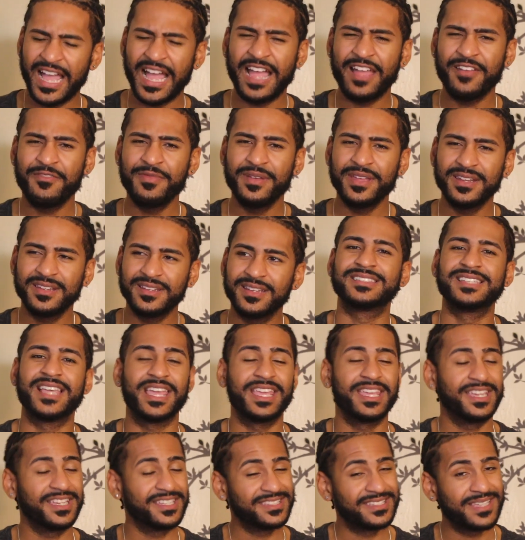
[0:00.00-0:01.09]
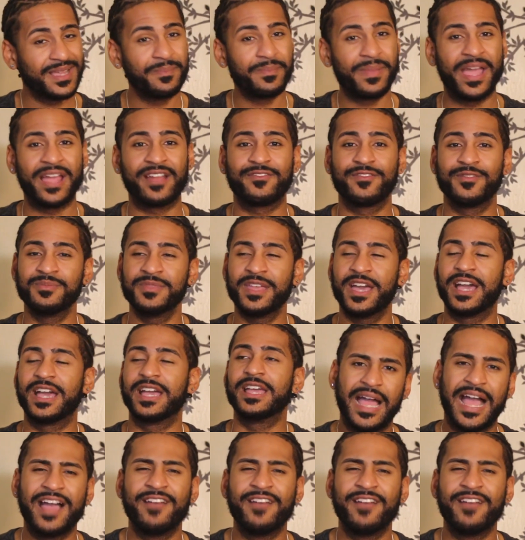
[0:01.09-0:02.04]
I've been taking a step back from that.